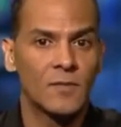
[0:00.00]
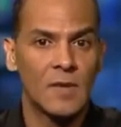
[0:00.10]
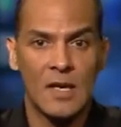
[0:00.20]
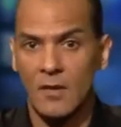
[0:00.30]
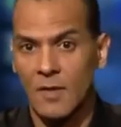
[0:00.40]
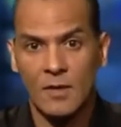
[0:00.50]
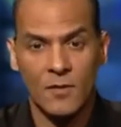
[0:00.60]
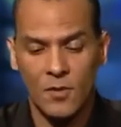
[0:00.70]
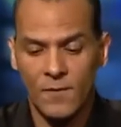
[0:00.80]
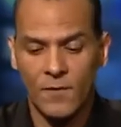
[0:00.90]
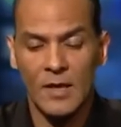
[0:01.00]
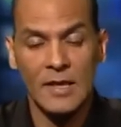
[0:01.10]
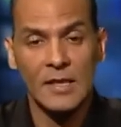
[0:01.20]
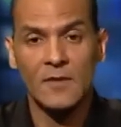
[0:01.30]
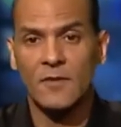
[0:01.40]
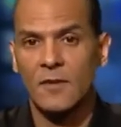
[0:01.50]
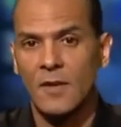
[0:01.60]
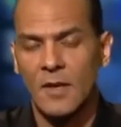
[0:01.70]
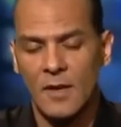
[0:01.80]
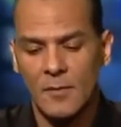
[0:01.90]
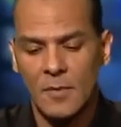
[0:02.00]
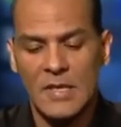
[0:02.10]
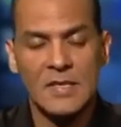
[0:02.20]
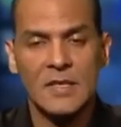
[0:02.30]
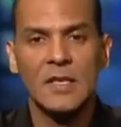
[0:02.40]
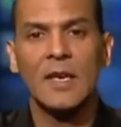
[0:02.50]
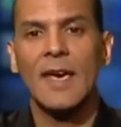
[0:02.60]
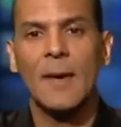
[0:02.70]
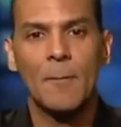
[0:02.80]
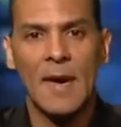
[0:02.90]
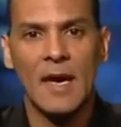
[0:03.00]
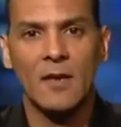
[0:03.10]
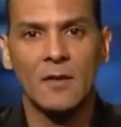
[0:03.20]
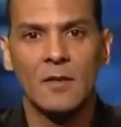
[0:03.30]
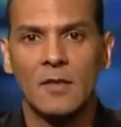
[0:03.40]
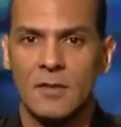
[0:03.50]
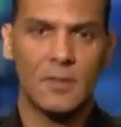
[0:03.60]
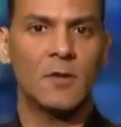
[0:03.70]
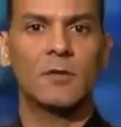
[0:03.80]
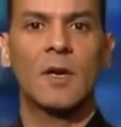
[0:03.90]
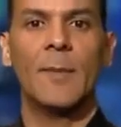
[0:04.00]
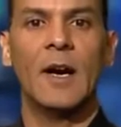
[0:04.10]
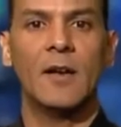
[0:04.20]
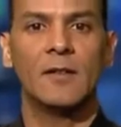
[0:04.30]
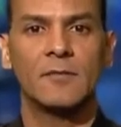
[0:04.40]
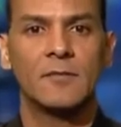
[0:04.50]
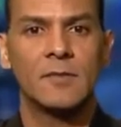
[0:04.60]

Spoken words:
And it's good for Linux, PC, and Mac. So come on.